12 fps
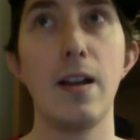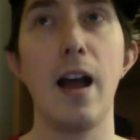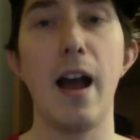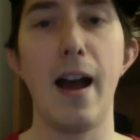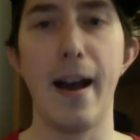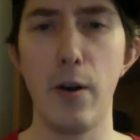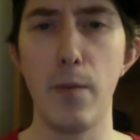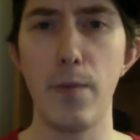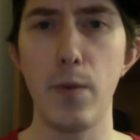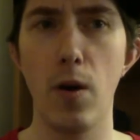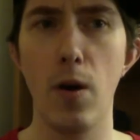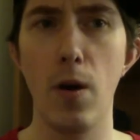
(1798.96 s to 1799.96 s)
I hope you
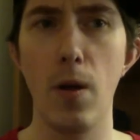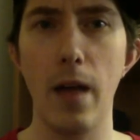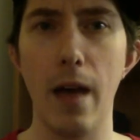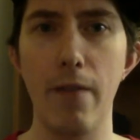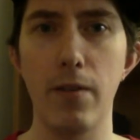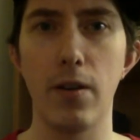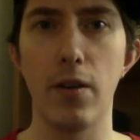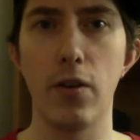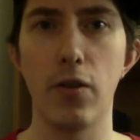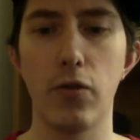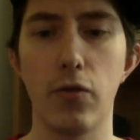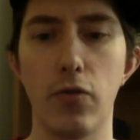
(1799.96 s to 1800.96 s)
all have a
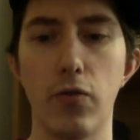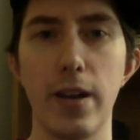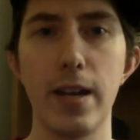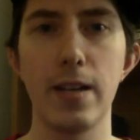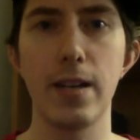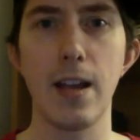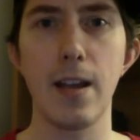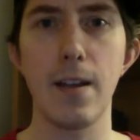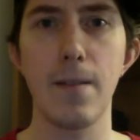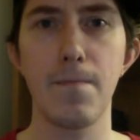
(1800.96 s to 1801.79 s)
great day.